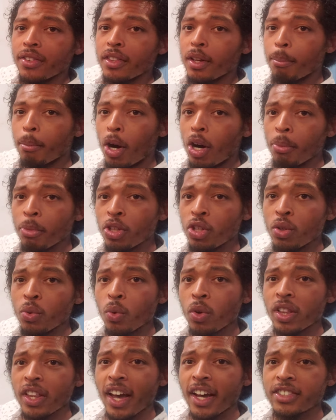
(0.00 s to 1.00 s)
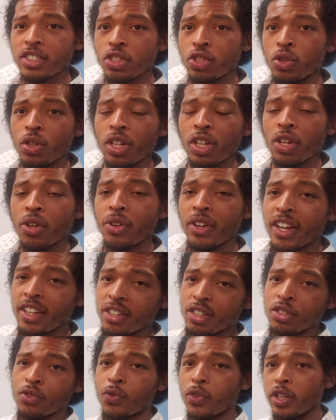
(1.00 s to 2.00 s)
The moment you realize that you can create
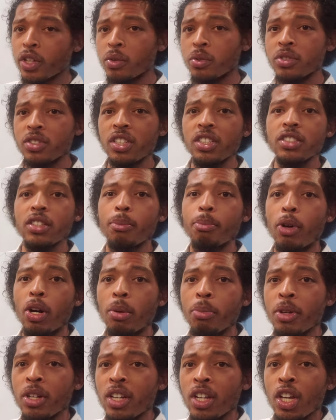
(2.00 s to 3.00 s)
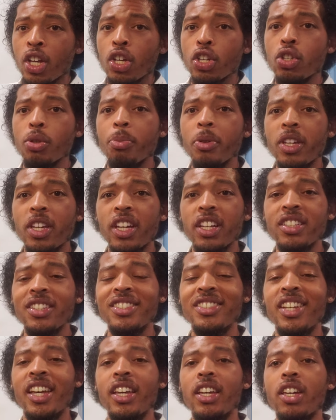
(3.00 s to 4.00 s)
this frequency is the moment you begin to
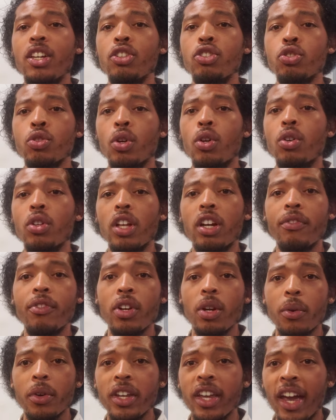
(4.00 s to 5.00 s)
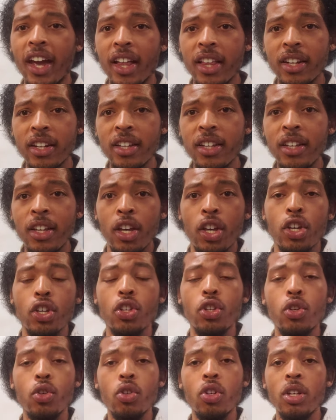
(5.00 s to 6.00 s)
take control of your reality.
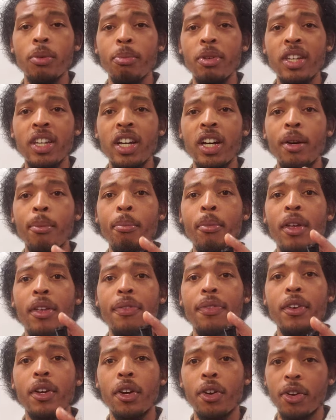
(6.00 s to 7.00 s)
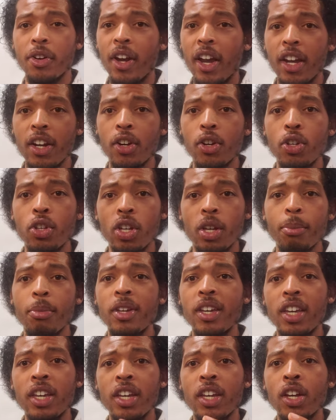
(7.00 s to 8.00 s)
You can become the creator. You can
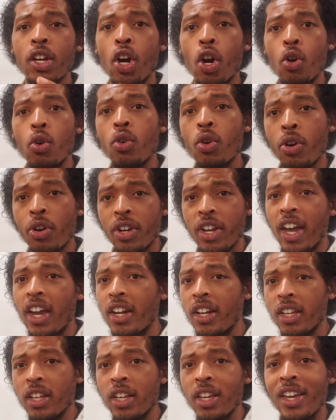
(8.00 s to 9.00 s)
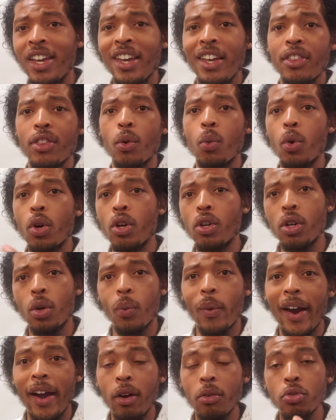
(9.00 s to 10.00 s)
begin co-creating the world
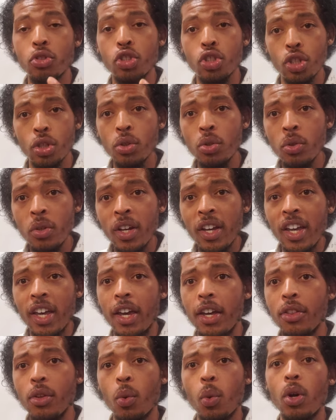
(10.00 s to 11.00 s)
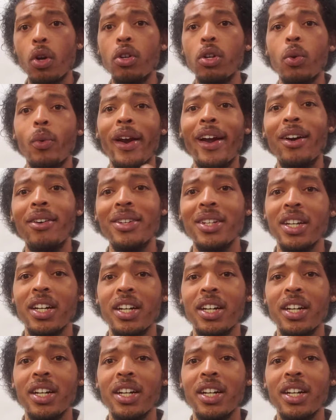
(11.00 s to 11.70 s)
around you and the world around